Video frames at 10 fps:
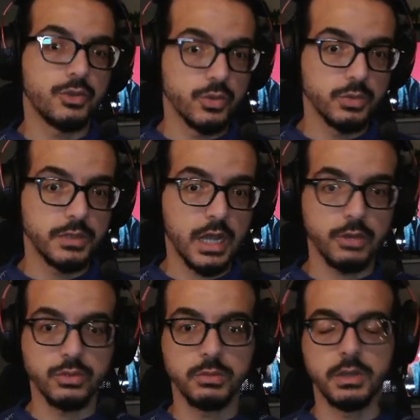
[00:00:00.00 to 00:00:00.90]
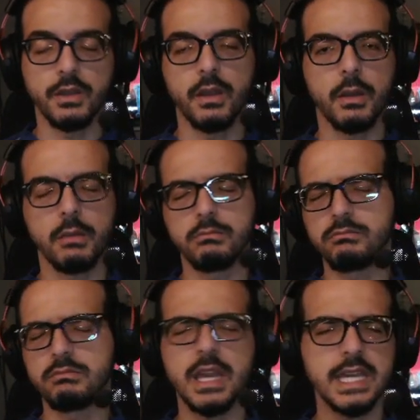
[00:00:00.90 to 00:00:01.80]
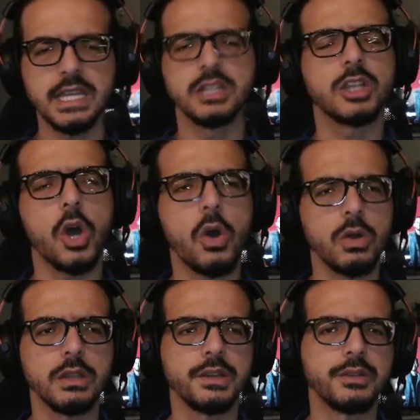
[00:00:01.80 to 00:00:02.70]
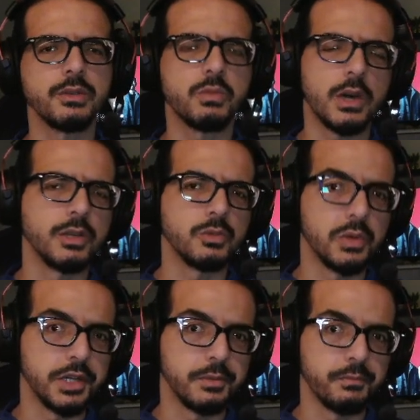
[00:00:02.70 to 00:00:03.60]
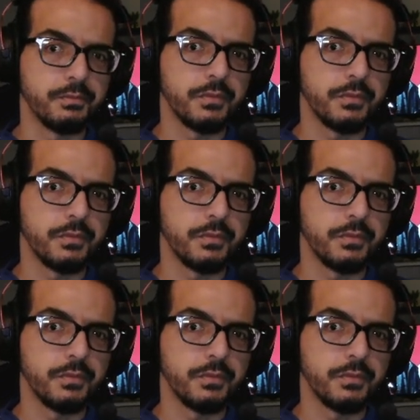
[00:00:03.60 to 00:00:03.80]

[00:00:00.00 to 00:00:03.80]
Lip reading: troops, how to be making it all in the right way.